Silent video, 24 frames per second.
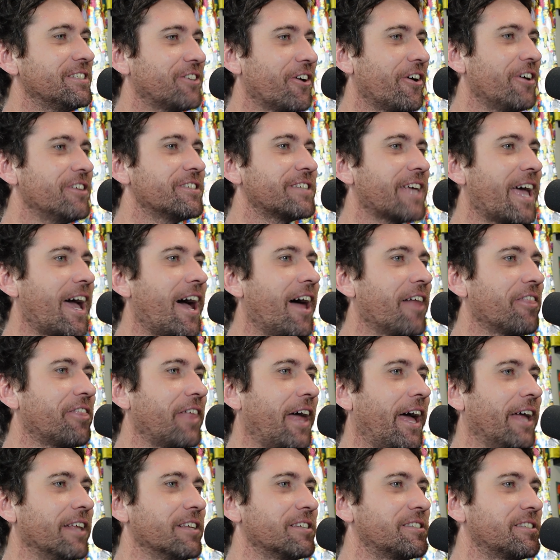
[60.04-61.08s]
Turns out
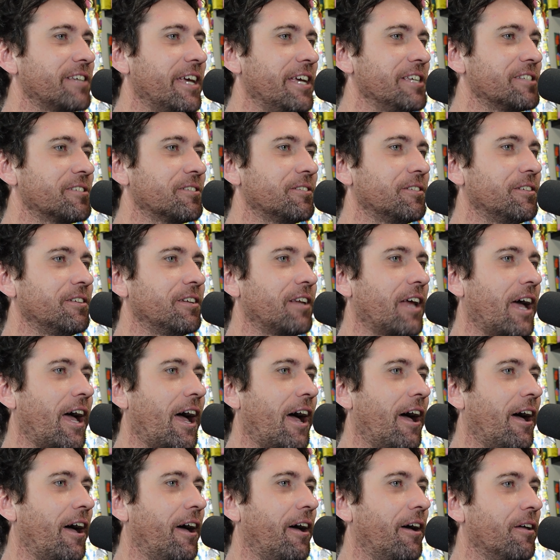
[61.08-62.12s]
that season
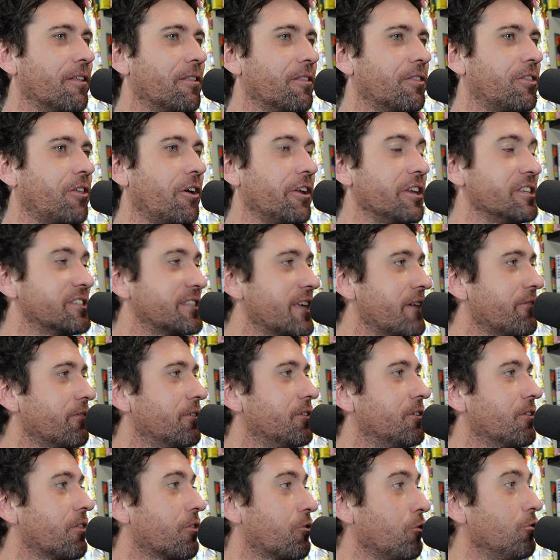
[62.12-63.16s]

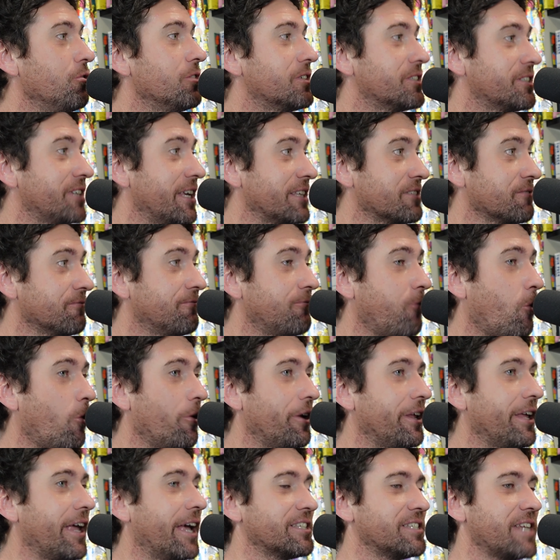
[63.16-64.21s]
37 through season
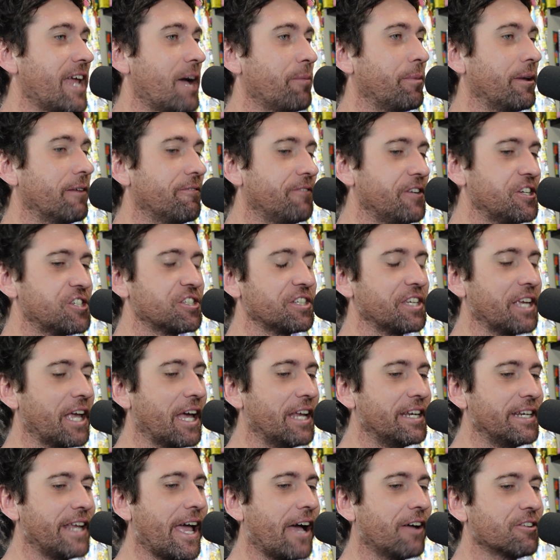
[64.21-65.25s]
40 has now been officially
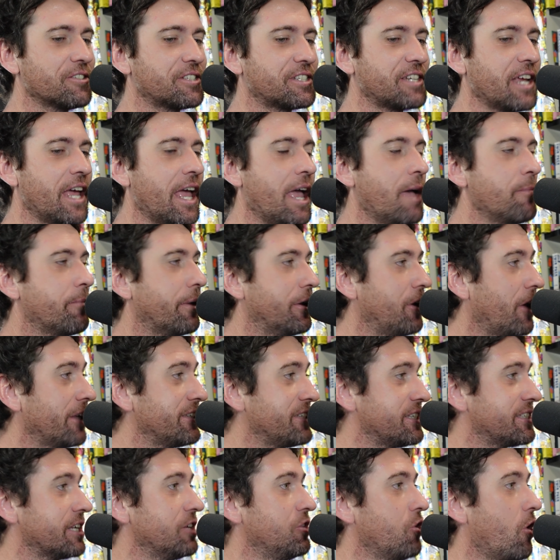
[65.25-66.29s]
announced. But as you
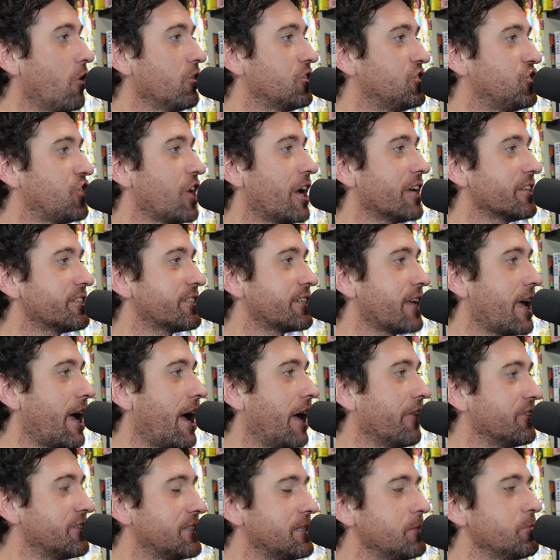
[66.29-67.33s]
said, not just
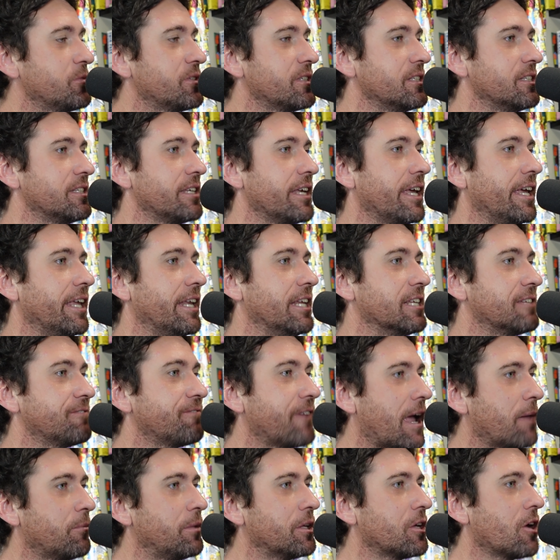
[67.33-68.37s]
The Simpsons, it is
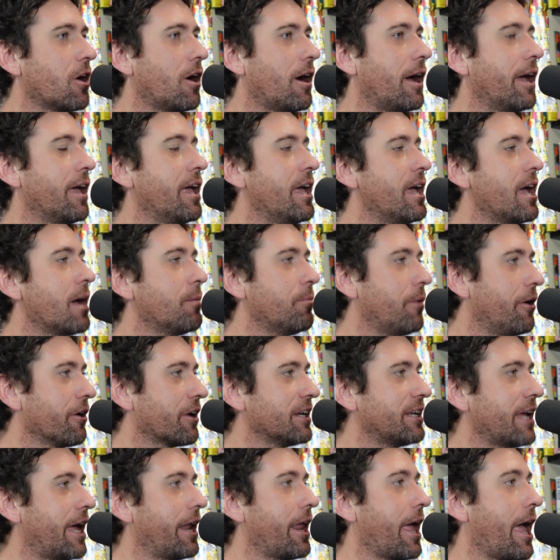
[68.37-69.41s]
Family Guy, American
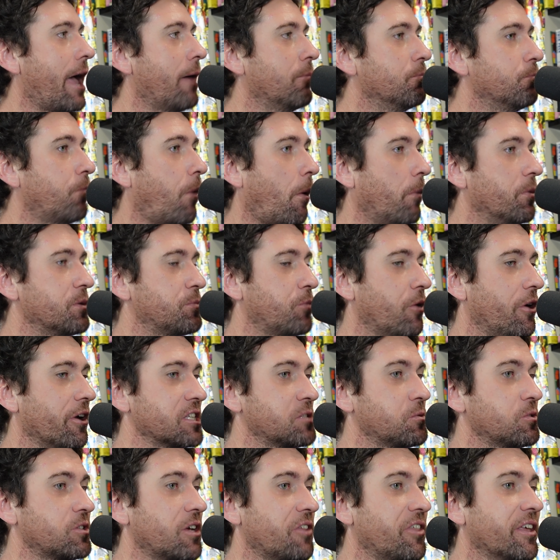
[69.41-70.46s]
Dad, and Bob's Burgers,
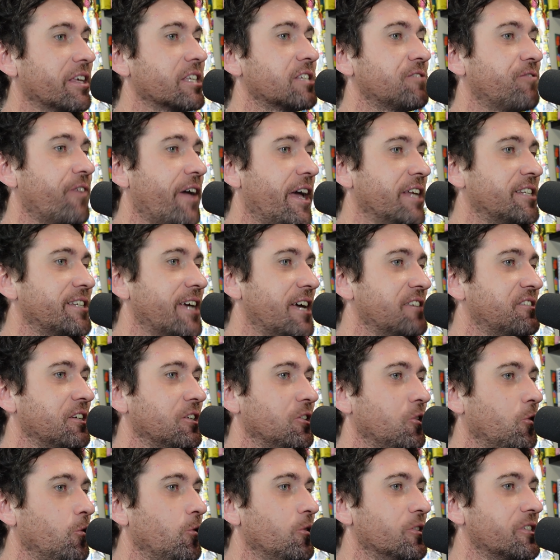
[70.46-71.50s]
which I think is fantastic
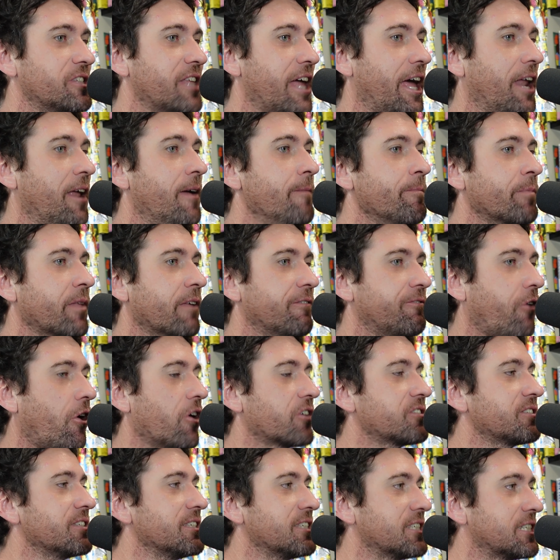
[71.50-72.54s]
news that
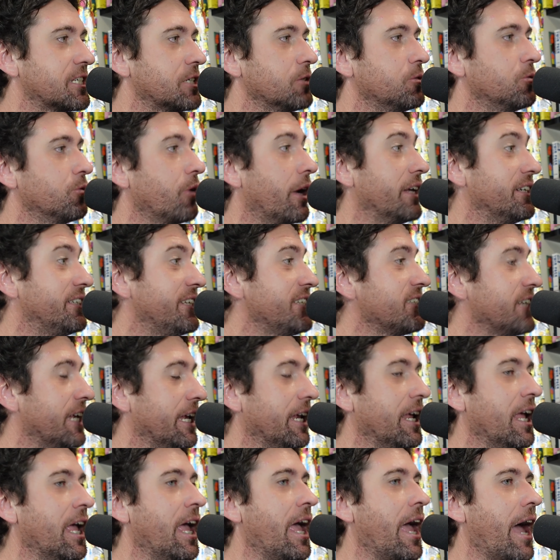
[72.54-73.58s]
Fox is still, and
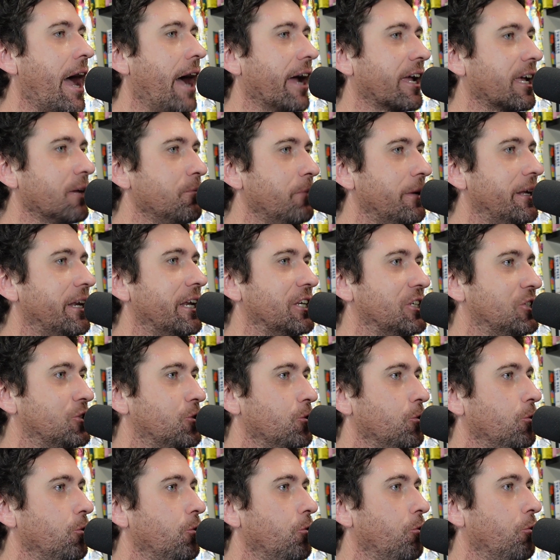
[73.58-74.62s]
Disney, are committed
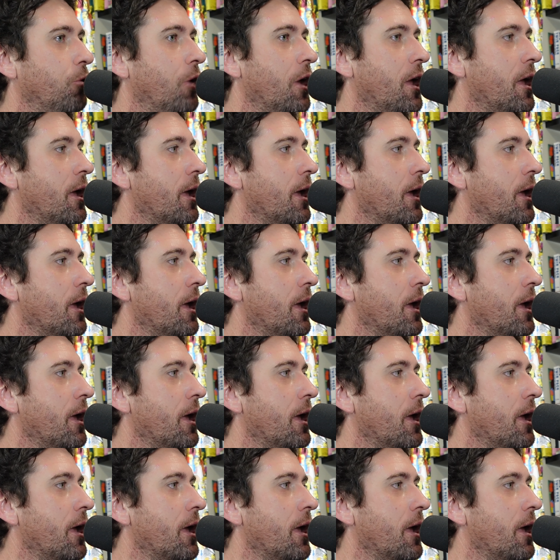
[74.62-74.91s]
to